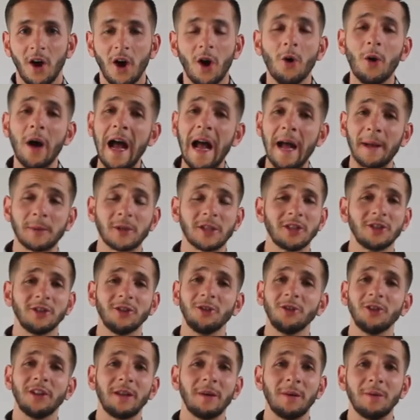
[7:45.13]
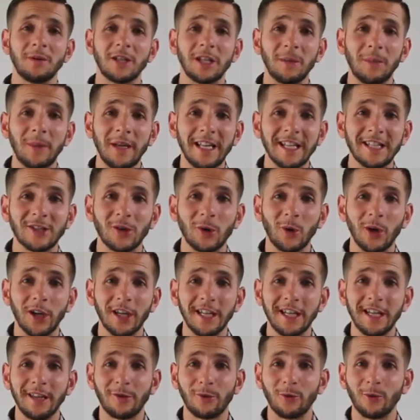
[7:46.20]
Oh, absolutely. To be
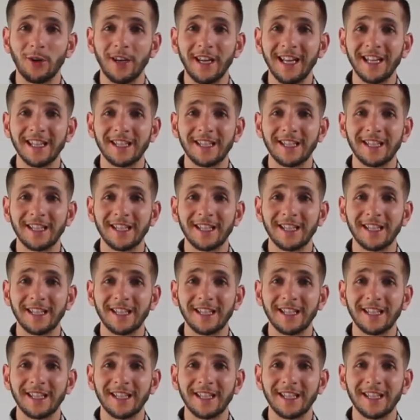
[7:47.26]
23